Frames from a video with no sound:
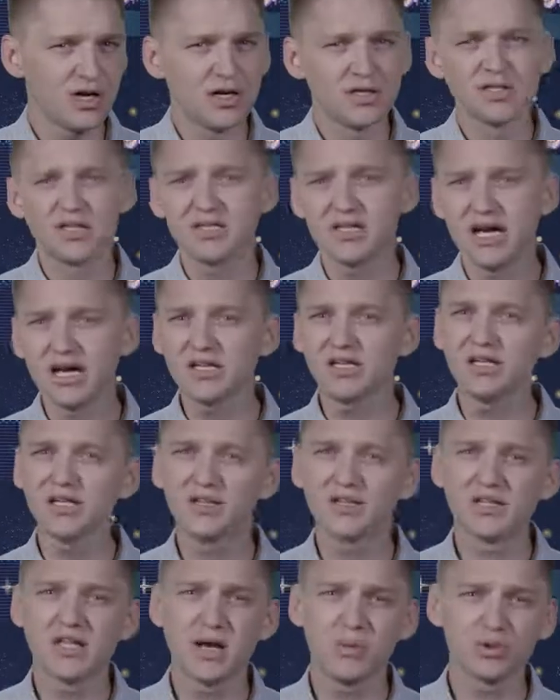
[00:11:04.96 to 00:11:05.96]
To calculate
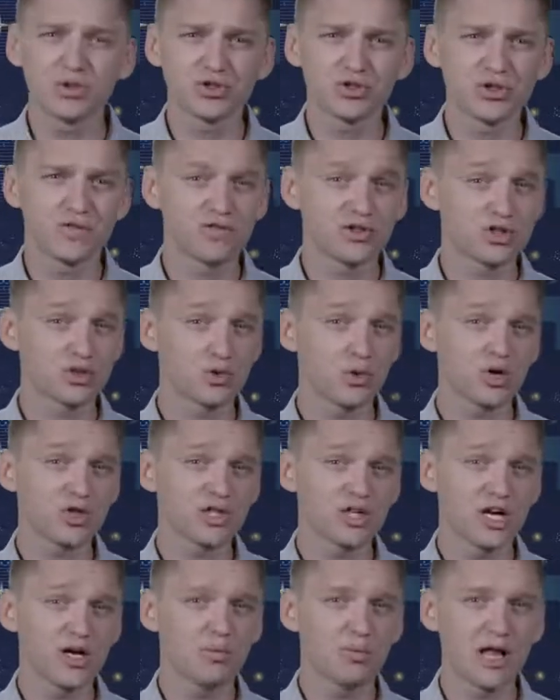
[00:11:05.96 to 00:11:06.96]
the temperature of a
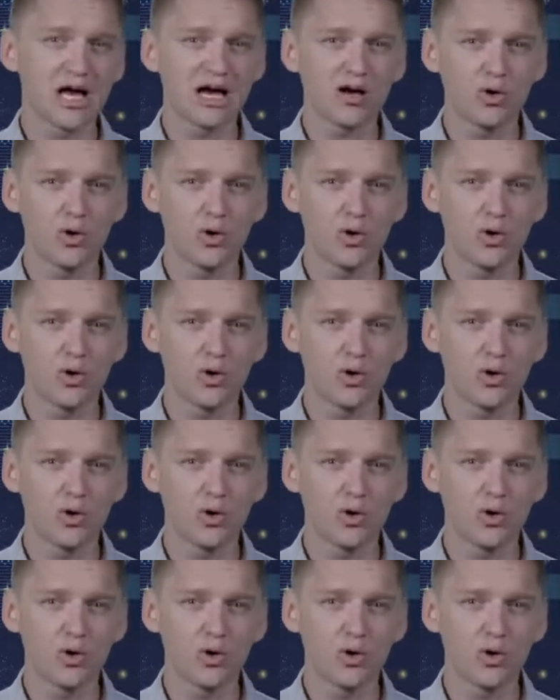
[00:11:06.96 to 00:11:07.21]
Schwarzschild black